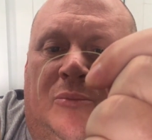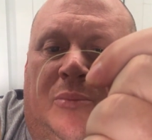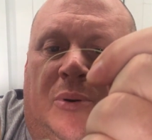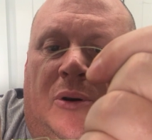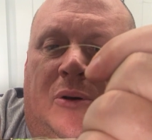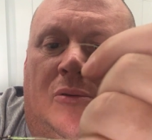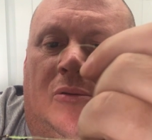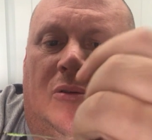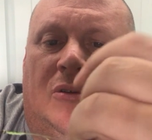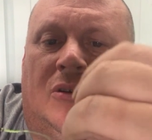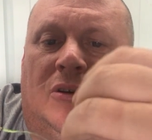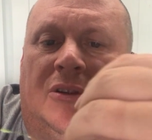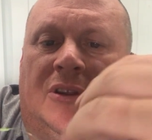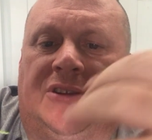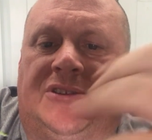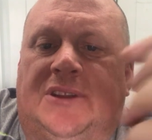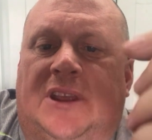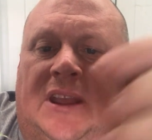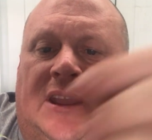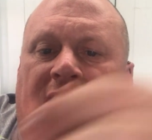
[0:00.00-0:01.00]
pull on
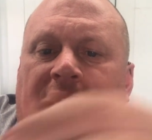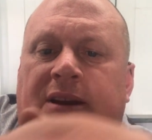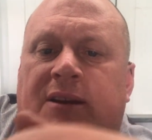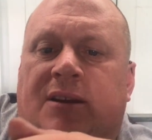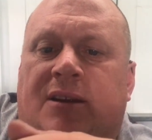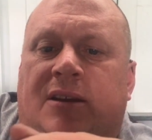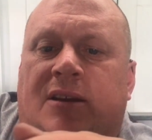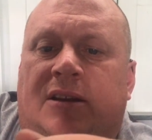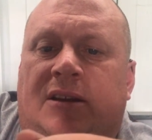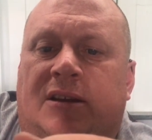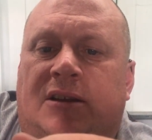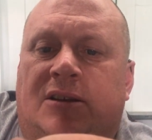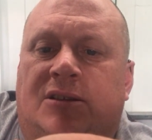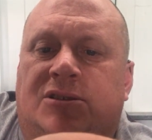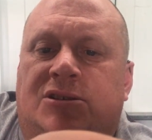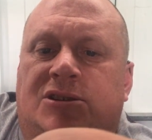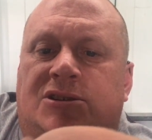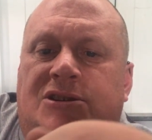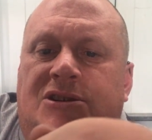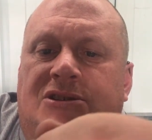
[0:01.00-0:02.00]
the tag end
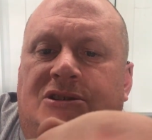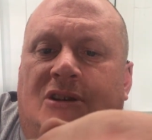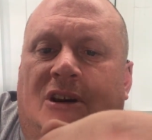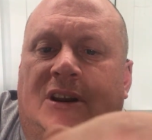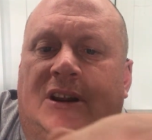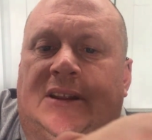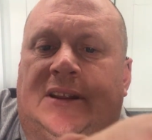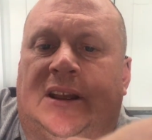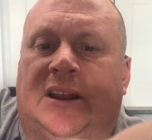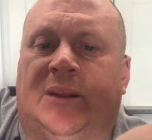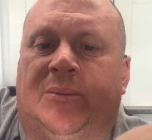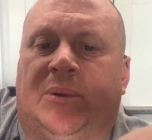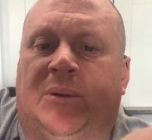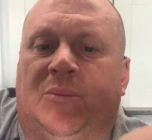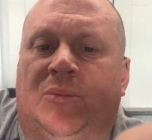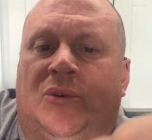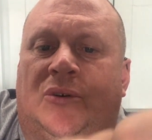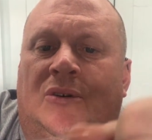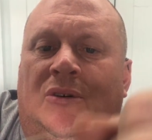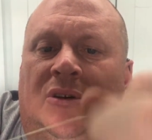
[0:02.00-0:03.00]
just to tighten it down a
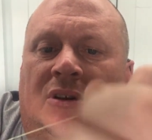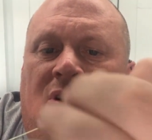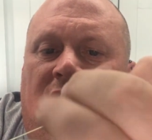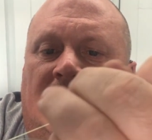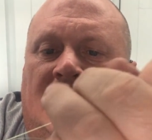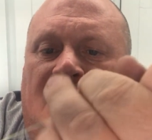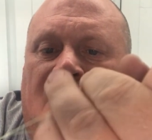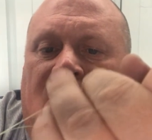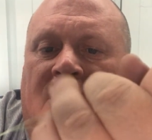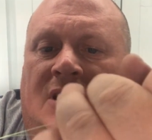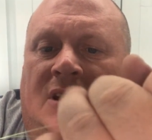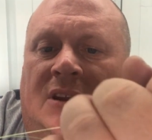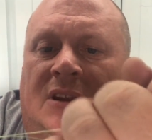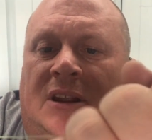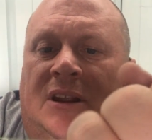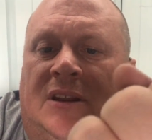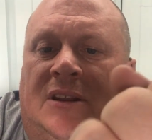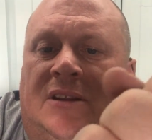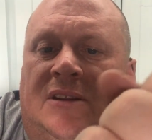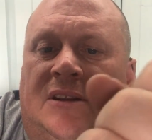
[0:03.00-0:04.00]
bit more, and
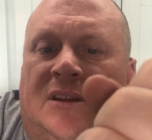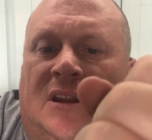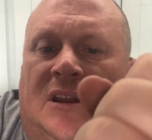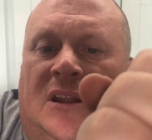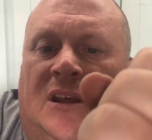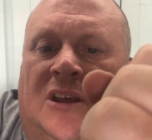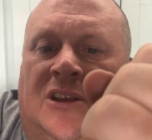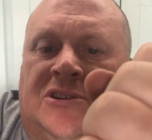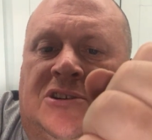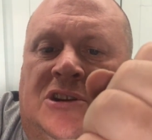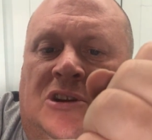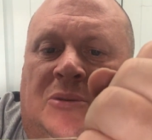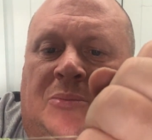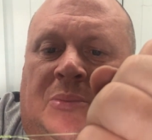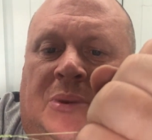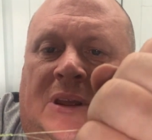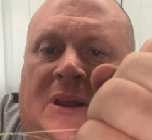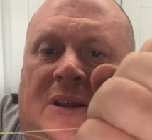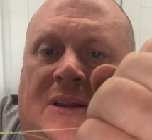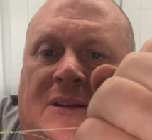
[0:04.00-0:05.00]
then the last little
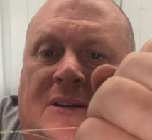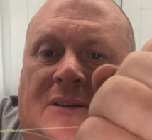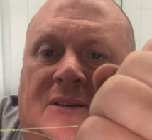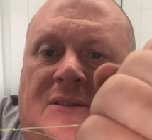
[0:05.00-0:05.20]
bit,